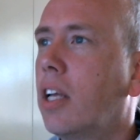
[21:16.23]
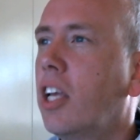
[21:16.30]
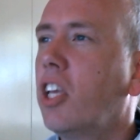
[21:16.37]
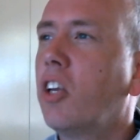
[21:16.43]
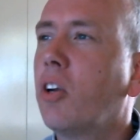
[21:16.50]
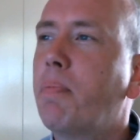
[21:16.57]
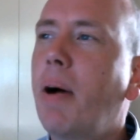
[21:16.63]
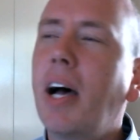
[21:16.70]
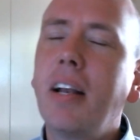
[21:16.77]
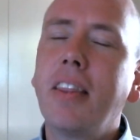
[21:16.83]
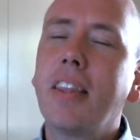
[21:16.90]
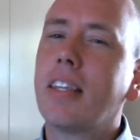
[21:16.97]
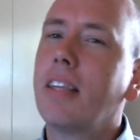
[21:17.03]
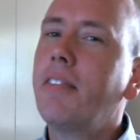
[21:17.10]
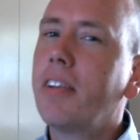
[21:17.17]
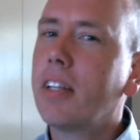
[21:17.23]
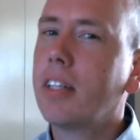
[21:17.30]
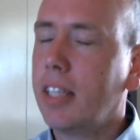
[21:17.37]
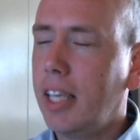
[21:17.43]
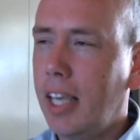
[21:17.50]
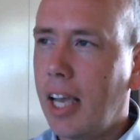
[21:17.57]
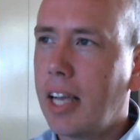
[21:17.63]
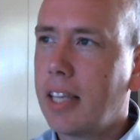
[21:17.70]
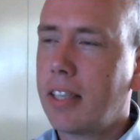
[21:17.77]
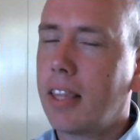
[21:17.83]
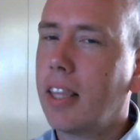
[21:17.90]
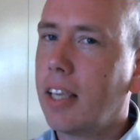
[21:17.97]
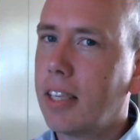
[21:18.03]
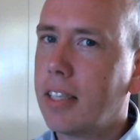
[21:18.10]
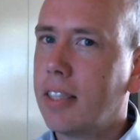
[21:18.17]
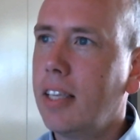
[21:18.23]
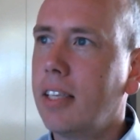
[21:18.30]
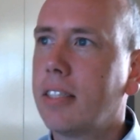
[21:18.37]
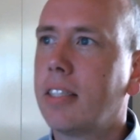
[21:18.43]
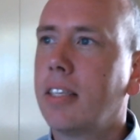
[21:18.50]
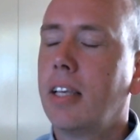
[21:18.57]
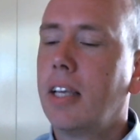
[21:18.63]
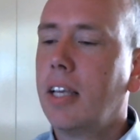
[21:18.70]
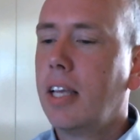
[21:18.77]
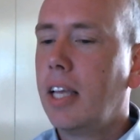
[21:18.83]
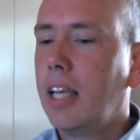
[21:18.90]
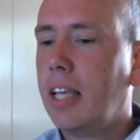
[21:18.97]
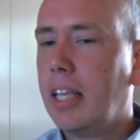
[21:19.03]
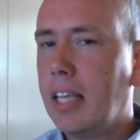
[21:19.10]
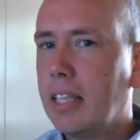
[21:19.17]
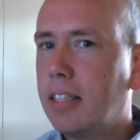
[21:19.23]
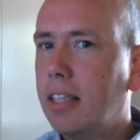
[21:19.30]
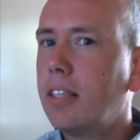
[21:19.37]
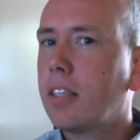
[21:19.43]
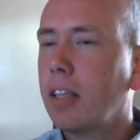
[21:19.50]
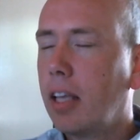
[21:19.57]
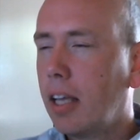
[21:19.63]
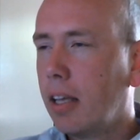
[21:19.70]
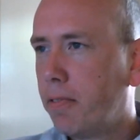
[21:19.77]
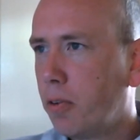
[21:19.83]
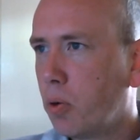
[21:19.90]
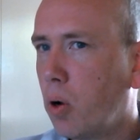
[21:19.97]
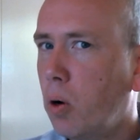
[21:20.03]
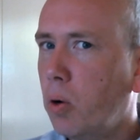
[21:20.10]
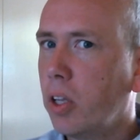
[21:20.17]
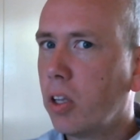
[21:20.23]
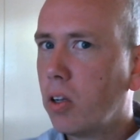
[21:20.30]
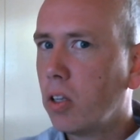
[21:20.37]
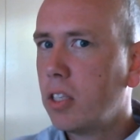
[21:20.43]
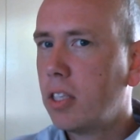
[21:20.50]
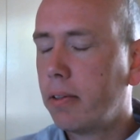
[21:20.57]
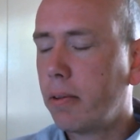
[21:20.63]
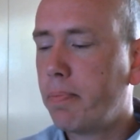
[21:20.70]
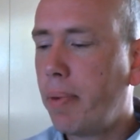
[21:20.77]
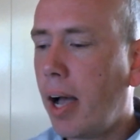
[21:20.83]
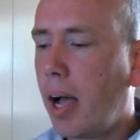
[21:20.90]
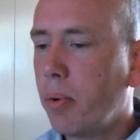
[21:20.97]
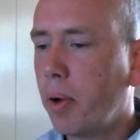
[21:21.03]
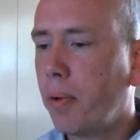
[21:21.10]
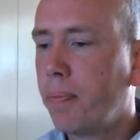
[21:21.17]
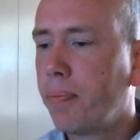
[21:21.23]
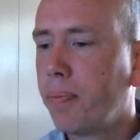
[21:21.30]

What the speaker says: You know, part of the difficulty he has, I think, is this Foucauldian concept of power.